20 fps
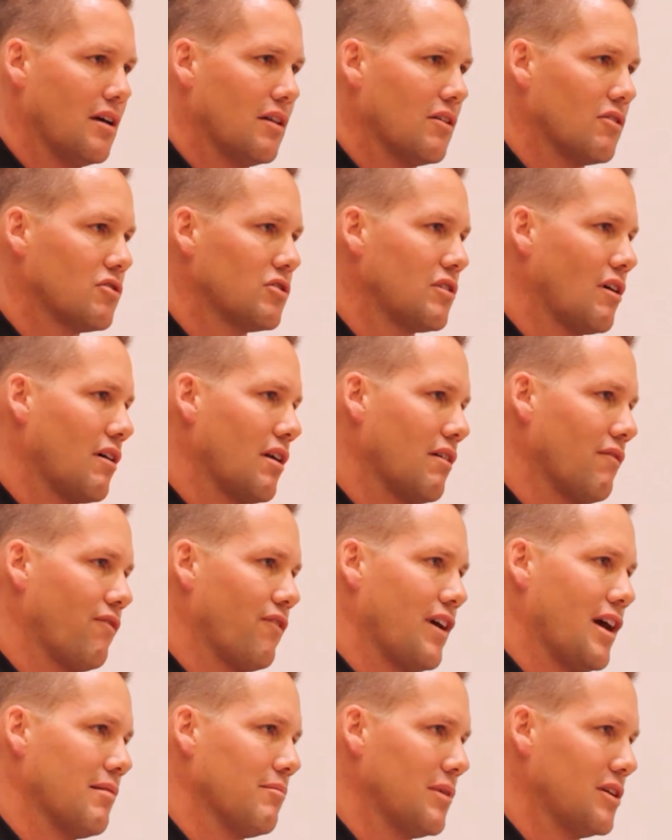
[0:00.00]
They're starting
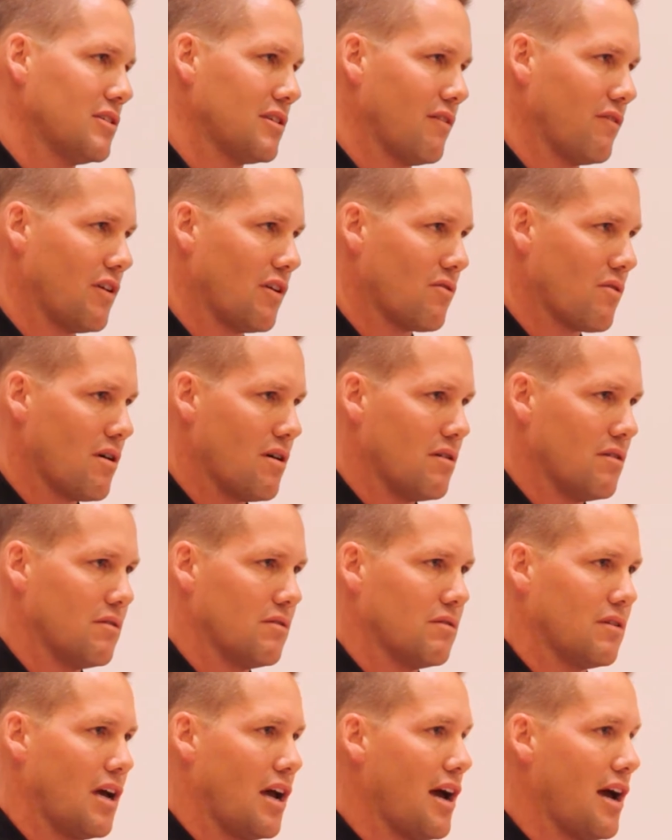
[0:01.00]
families of their own.